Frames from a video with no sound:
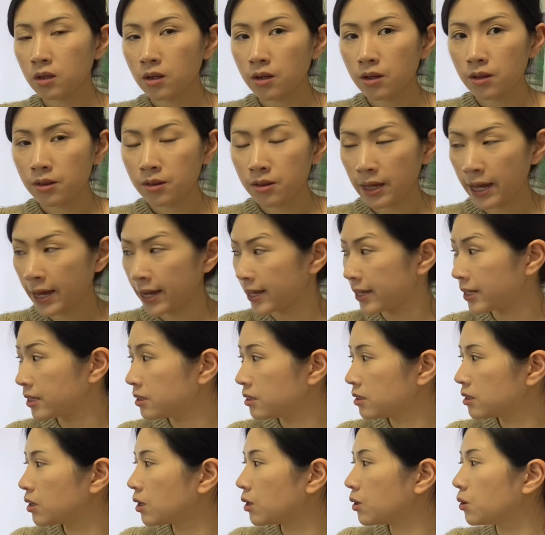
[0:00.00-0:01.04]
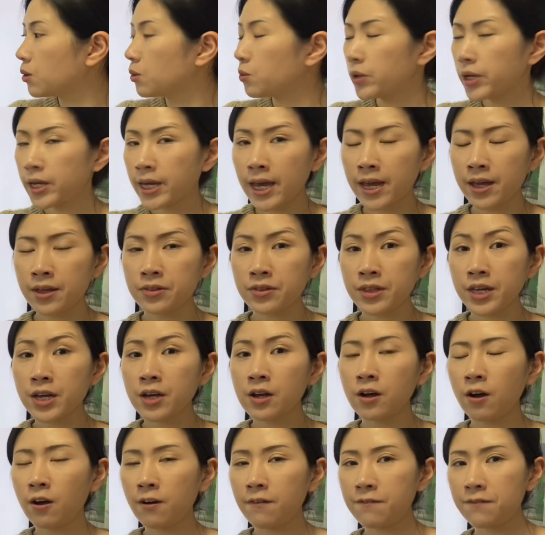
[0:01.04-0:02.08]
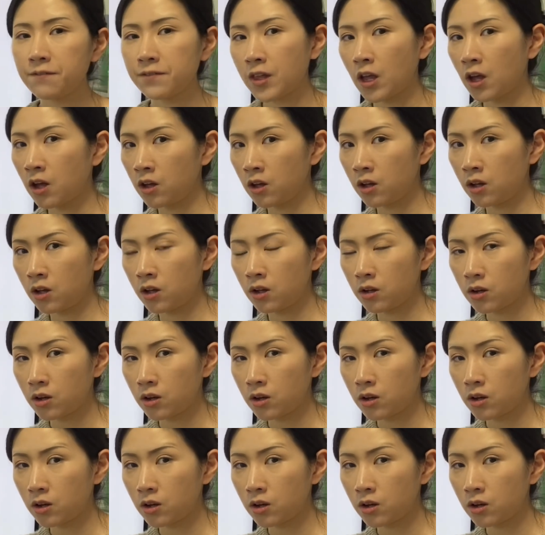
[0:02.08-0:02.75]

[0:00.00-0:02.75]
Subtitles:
Then we can think of the